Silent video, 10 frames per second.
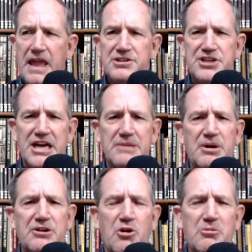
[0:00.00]
Cheyenne
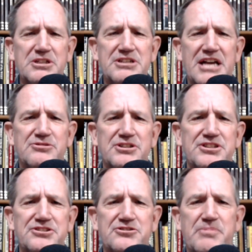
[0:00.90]
Paranormal is actually a
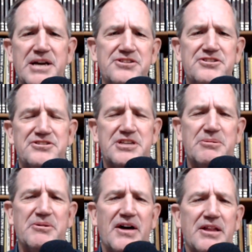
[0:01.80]
sister page to
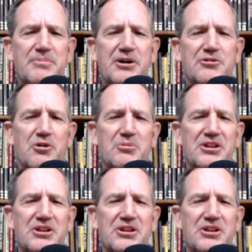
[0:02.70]
Simi Valley Paranormal.